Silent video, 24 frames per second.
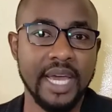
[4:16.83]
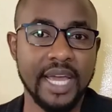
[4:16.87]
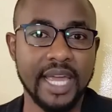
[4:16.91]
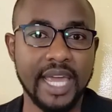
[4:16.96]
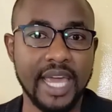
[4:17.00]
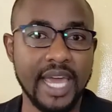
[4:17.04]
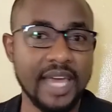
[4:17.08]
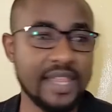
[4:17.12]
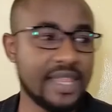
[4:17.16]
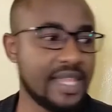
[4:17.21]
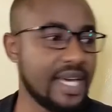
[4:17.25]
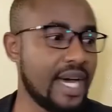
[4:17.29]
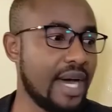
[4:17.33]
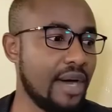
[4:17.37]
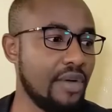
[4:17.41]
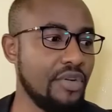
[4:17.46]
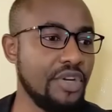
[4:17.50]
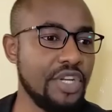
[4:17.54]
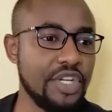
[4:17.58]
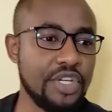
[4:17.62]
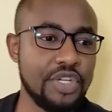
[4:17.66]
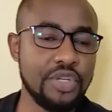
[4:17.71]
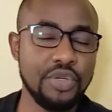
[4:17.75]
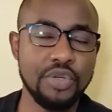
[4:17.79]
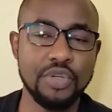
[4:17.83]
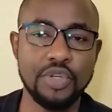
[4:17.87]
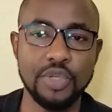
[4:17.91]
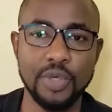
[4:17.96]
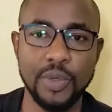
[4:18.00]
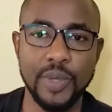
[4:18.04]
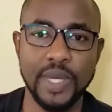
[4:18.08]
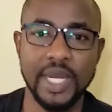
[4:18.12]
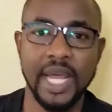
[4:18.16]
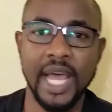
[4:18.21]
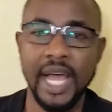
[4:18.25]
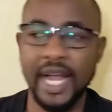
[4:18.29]
Keith, how did you
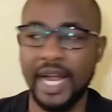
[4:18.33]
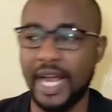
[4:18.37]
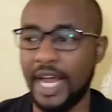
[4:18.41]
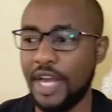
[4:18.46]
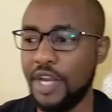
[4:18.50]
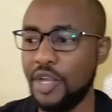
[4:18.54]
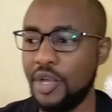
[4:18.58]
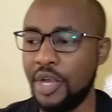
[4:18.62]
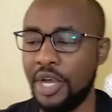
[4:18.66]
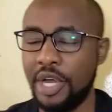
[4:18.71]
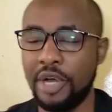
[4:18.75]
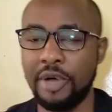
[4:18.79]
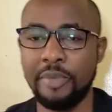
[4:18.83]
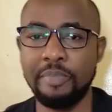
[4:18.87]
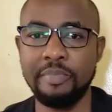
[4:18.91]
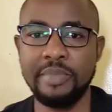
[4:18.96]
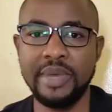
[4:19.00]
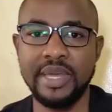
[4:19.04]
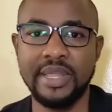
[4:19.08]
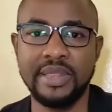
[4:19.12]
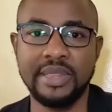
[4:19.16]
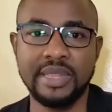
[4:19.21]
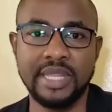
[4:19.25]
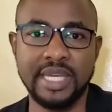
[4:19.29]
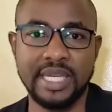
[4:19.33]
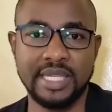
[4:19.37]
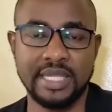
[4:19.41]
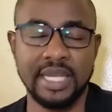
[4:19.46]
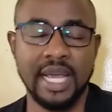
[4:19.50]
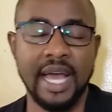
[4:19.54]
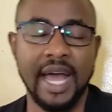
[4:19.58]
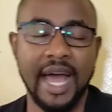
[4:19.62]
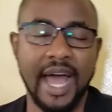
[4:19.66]
do it? Can you help me in this?